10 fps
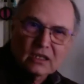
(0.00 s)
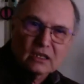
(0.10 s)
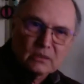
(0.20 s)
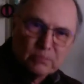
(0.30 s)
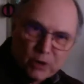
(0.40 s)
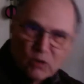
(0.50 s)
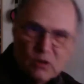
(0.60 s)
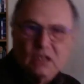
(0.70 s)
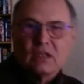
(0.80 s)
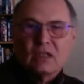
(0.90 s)
a
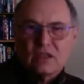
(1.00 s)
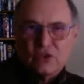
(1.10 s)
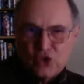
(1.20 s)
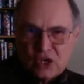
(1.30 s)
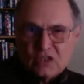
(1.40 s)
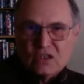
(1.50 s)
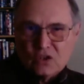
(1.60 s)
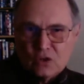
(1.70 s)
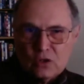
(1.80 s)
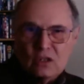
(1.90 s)
poet just as
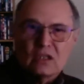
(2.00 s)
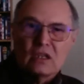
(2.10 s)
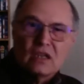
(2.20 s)
good